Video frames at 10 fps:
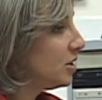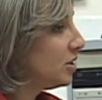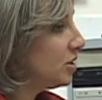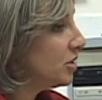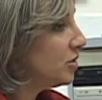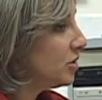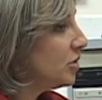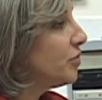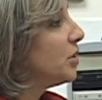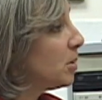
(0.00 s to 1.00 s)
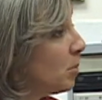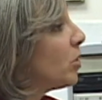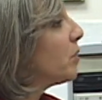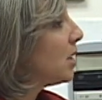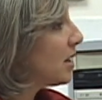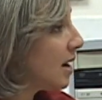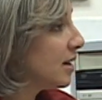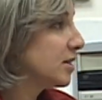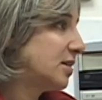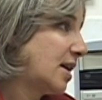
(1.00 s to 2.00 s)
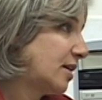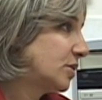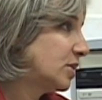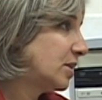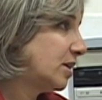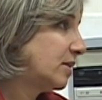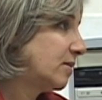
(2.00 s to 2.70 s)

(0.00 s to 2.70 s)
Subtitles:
you feel more relaxed, actually.